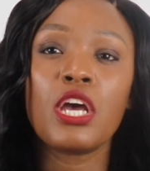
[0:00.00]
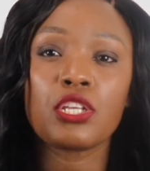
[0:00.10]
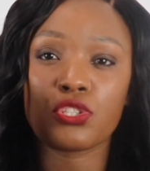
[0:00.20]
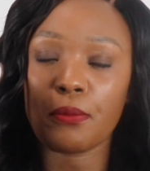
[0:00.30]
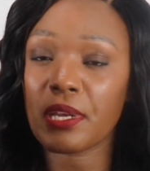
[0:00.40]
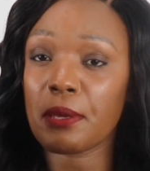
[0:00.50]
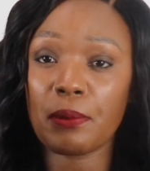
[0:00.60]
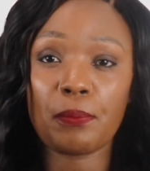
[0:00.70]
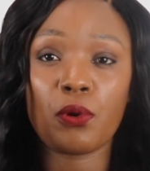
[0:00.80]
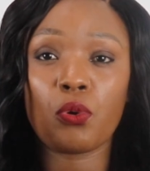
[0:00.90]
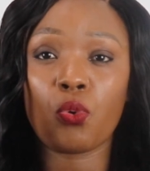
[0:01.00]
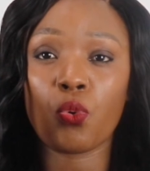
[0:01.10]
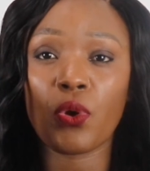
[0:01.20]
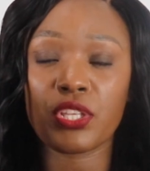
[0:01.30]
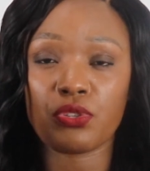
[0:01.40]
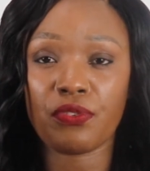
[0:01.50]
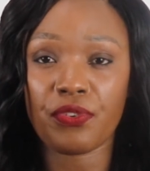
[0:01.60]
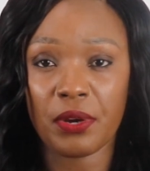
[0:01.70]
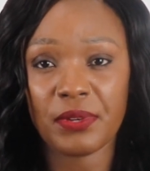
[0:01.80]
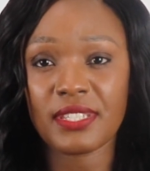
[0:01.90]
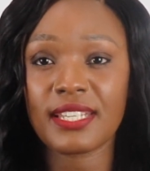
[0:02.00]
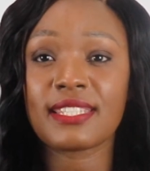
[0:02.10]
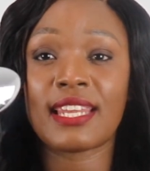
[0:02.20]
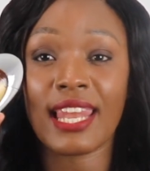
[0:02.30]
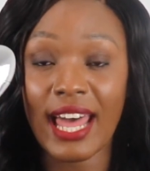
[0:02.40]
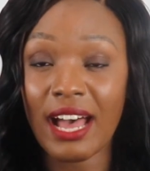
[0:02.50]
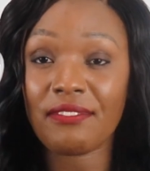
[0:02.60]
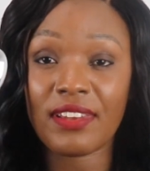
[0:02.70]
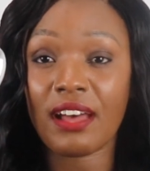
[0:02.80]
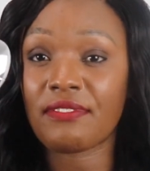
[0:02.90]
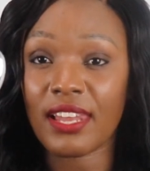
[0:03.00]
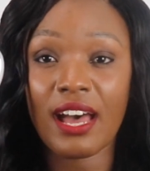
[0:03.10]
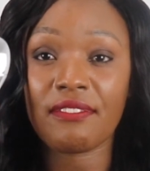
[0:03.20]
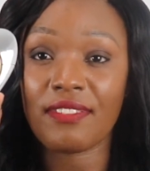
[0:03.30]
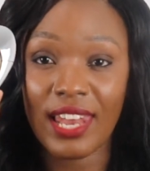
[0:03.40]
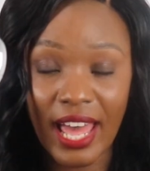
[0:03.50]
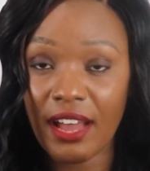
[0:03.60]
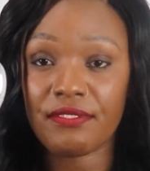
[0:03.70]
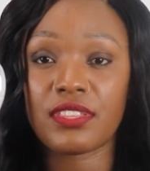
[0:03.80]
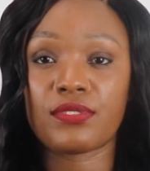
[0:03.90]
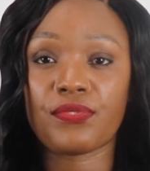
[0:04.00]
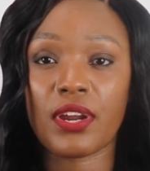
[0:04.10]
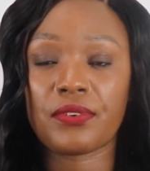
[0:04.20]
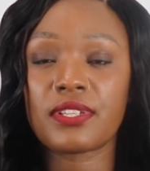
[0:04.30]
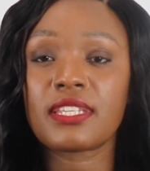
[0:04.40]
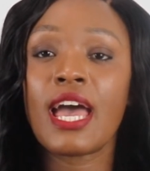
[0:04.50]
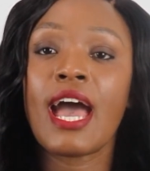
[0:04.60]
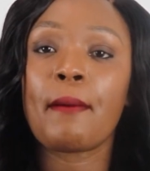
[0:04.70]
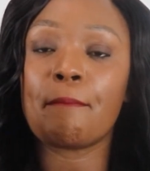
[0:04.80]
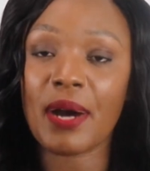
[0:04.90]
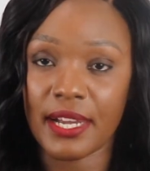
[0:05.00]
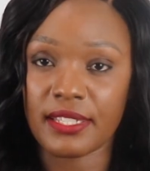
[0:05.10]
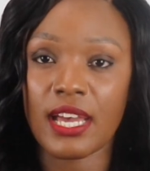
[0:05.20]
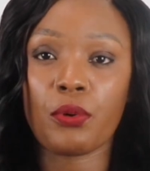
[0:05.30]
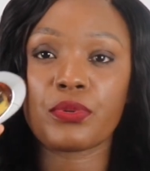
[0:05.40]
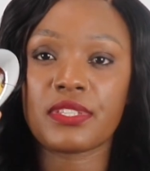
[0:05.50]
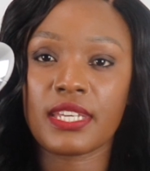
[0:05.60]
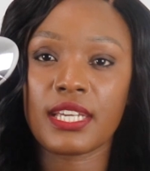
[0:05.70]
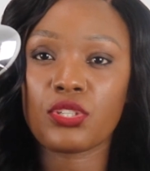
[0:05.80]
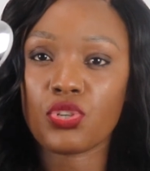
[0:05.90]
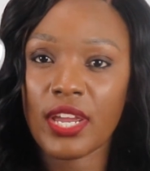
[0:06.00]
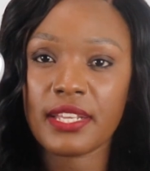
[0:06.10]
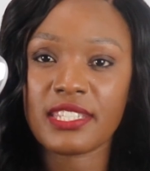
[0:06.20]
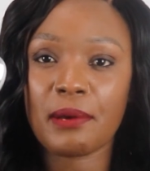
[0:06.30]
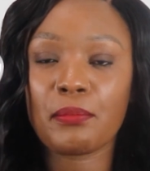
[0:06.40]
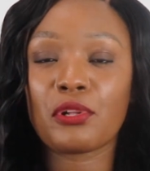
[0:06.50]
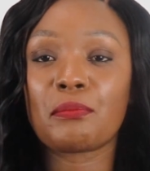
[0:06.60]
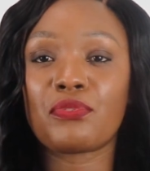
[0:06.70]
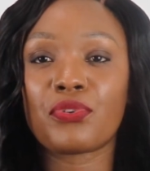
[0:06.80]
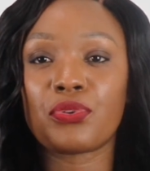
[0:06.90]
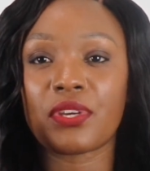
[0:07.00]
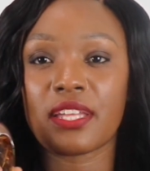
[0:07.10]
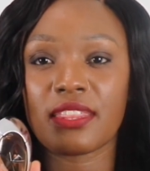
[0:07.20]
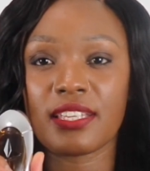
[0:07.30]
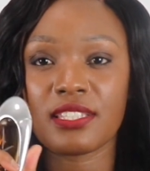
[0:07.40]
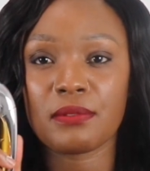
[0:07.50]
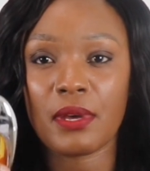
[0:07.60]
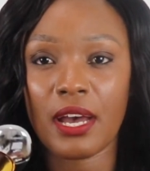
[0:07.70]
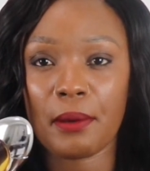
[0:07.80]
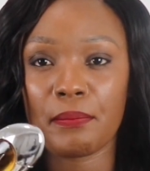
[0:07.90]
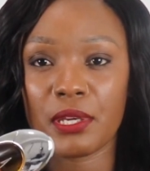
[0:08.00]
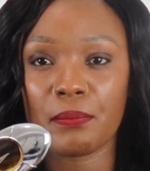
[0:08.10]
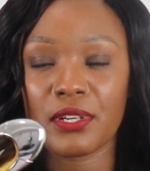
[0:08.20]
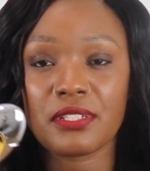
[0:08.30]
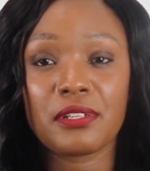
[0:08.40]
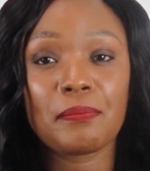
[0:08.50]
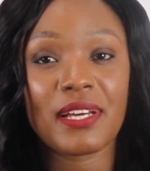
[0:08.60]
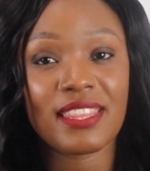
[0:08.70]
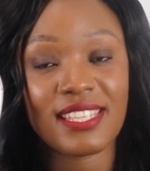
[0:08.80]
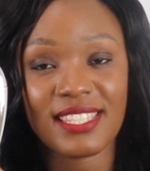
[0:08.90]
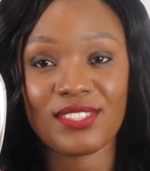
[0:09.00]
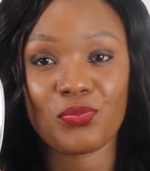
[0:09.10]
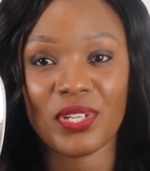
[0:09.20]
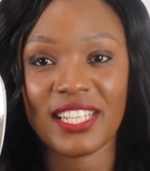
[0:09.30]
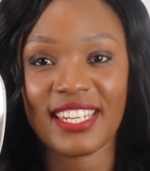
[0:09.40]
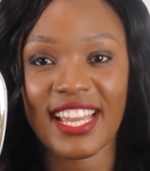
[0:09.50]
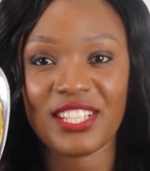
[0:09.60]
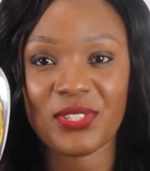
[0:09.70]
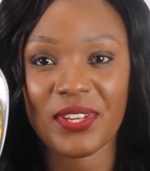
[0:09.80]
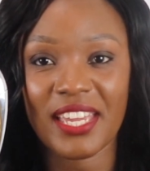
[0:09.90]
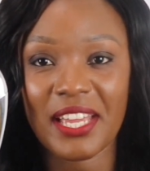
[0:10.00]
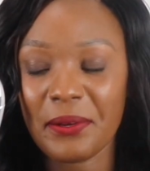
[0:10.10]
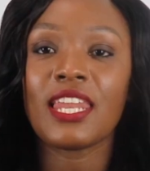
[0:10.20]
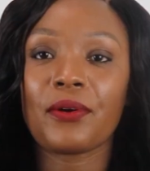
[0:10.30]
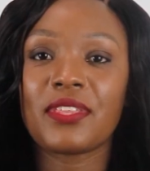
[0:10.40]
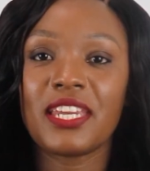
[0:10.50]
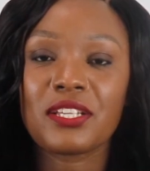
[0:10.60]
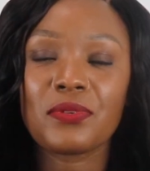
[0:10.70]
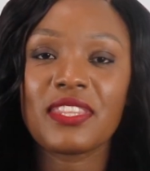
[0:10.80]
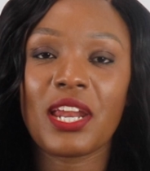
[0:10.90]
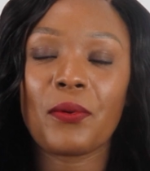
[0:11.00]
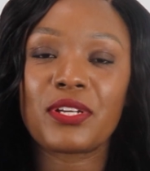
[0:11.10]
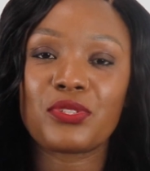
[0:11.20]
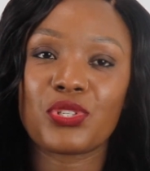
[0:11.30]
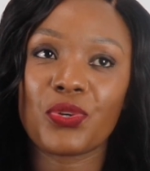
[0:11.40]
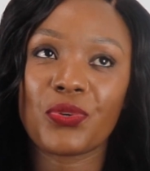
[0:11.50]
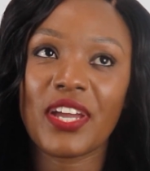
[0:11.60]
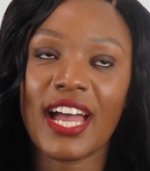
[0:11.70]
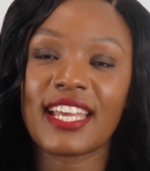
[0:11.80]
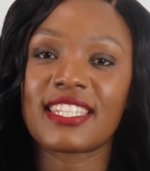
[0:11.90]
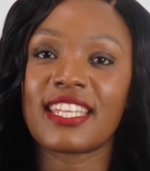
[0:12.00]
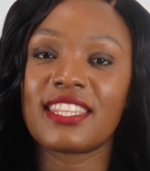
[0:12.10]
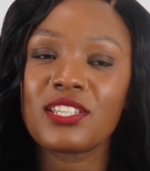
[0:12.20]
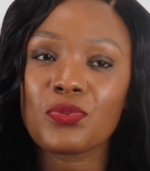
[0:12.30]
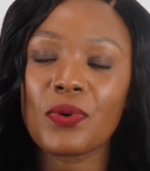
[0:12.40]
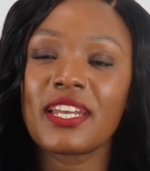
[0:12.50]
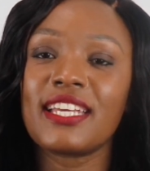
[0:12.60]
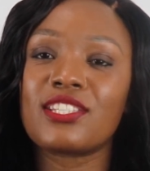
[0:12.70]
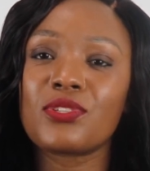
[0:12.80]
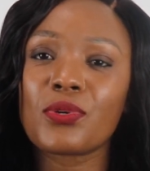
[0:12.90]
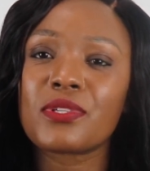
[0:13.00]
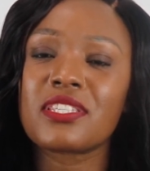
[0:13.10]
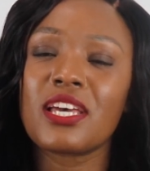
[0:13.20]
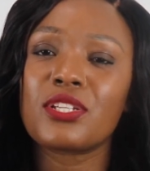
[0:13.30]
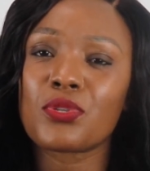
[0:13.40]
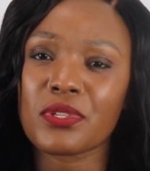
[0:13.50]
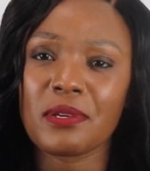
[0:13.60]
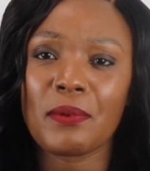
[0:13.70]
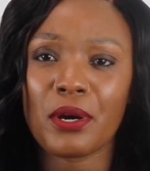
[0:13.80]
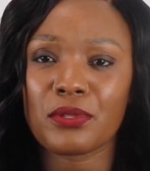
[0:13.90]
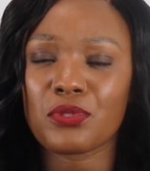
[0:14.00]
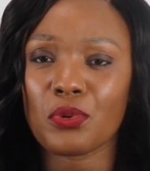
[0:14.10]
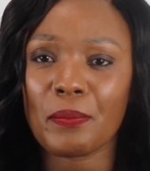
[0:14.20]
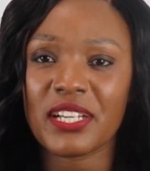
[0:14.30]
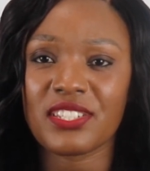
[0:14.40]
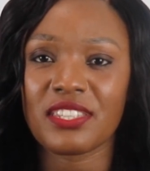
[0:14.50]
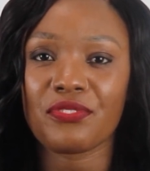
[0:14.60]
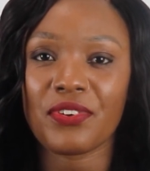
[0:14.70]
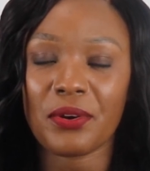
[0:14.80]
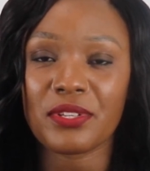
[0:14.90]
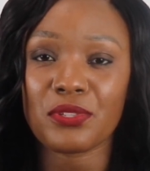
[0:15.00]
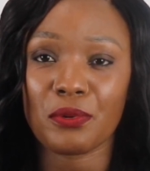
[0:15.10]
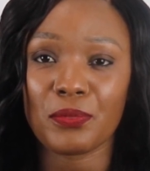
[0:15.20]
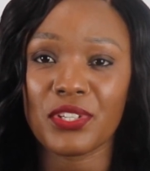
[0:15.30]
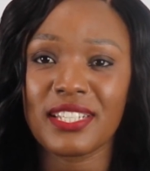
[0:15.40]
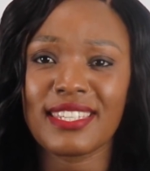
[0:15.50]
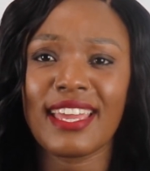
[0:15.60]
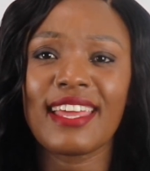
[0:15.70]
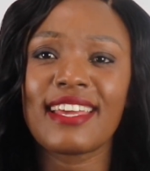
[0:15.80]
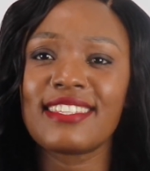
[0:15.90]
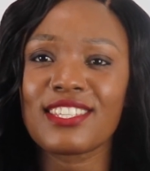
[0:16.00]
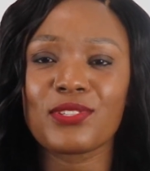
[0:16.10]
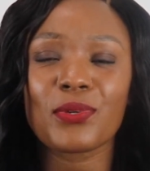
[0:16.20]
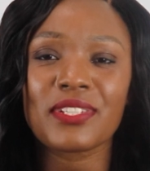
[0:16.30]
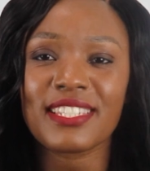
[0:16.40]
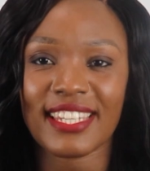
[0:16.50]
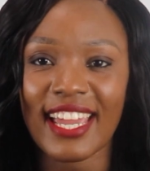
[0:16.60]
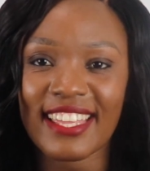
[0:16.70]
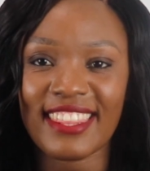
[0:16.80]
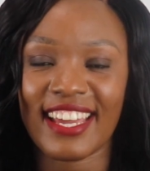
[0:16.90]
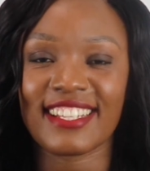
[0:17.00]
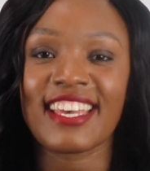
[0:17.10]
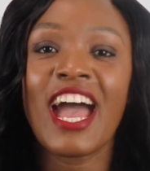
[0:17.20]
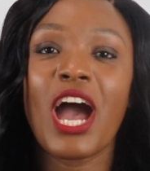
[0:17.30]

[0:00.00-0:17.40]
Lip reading: So many people who enjoy fragrances love, love, love, love this fragrance, but I would say try a sample before you get this big bottle. But this is really nice. Okay, now the next one that I want to show you guys, and this one, it's not talked about so much in the fragrance community, and I just don't like that.